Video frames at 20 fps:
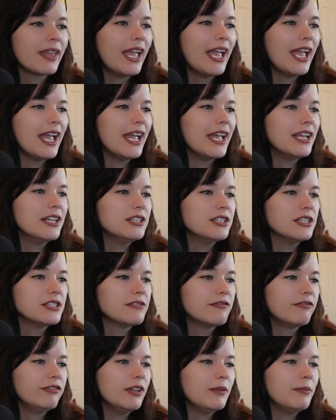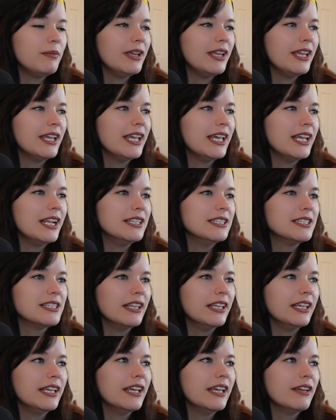and just flipping it and
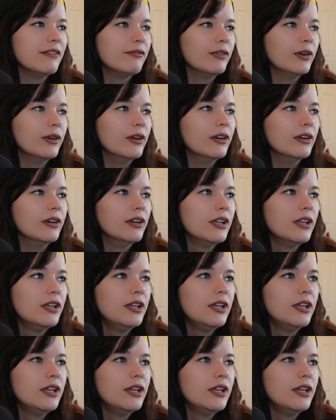selling it for